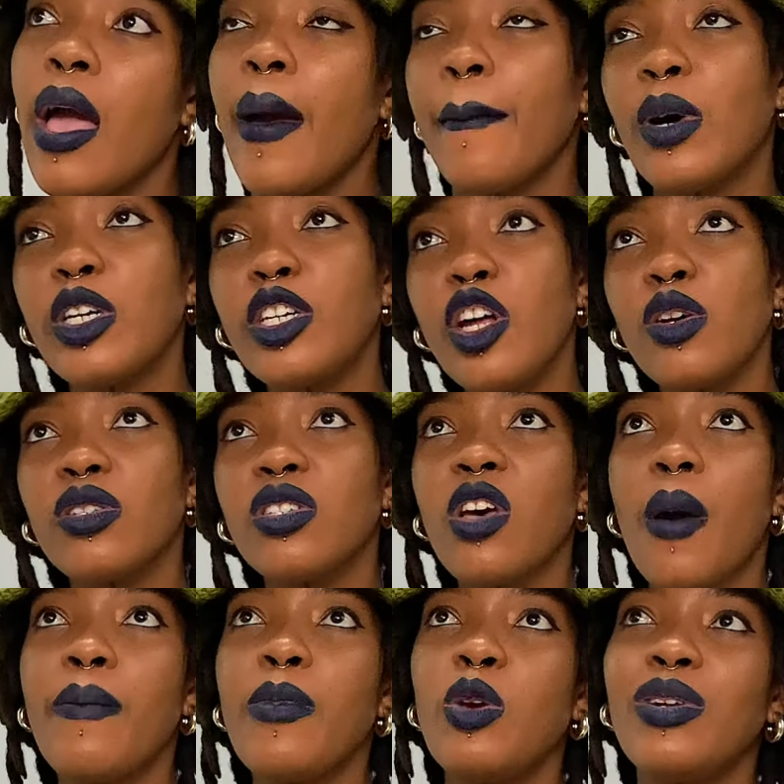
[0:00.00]
But those
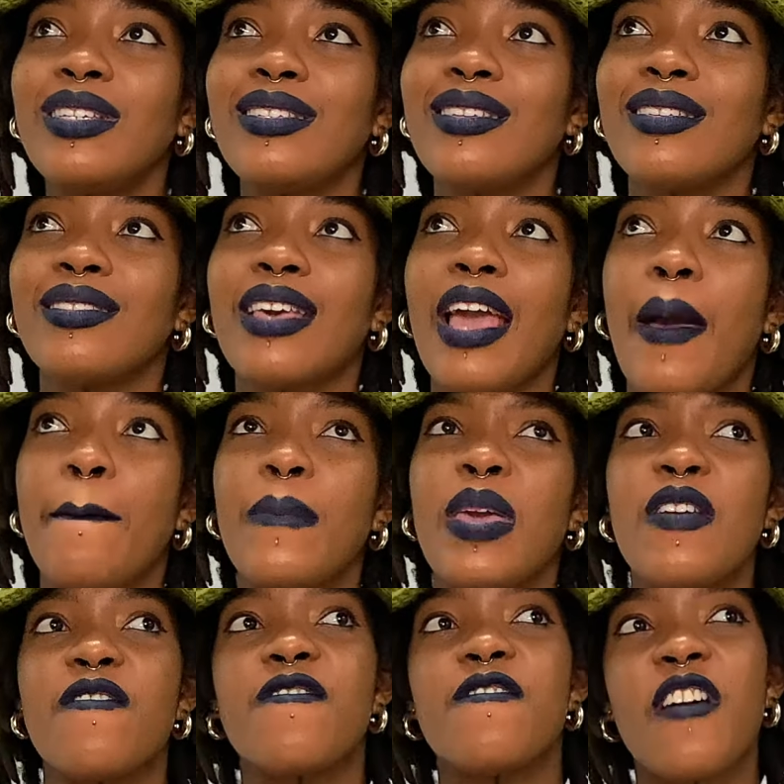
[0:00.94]
communities can
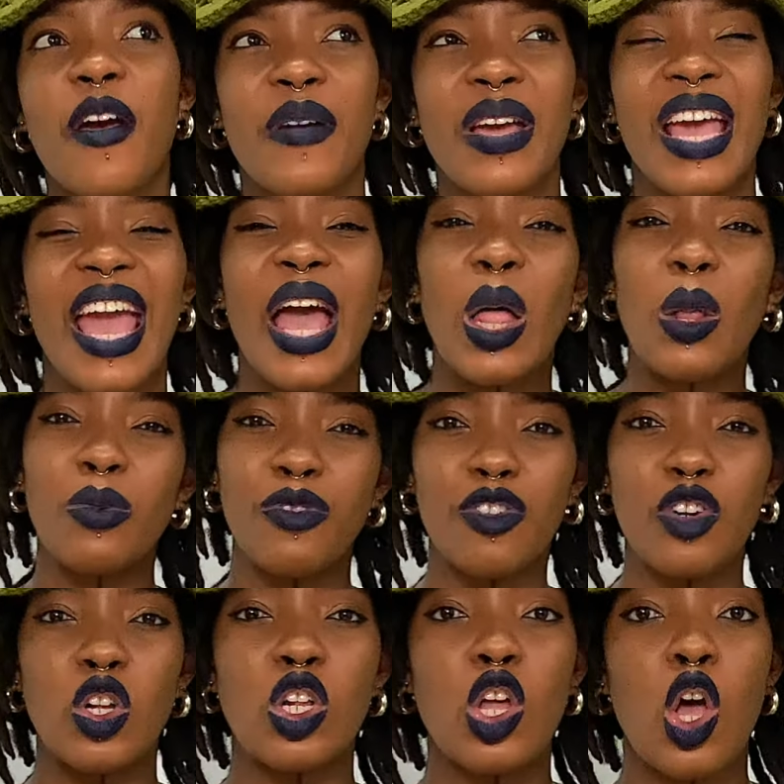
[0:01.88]
be very
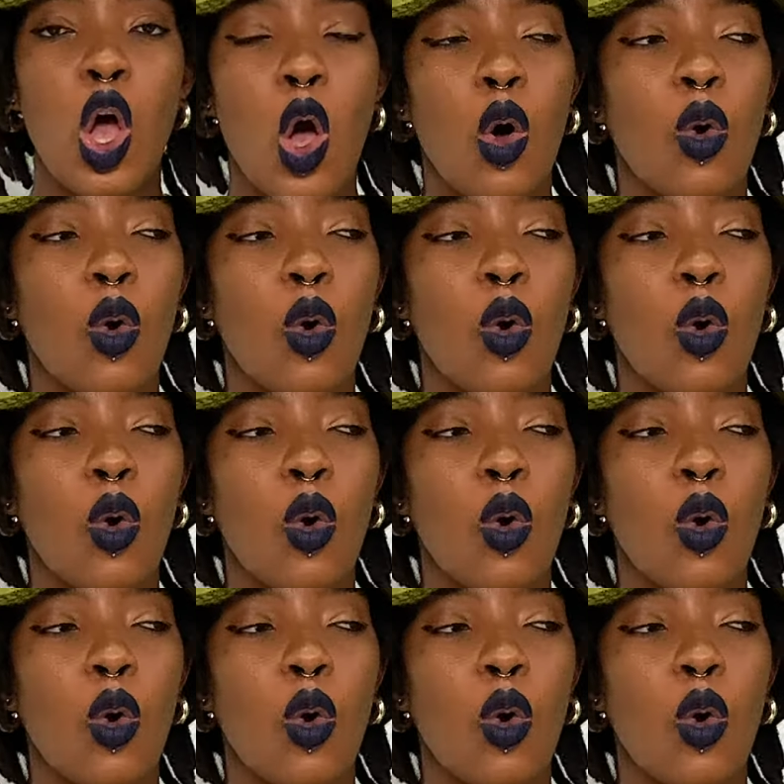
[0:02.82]
helpful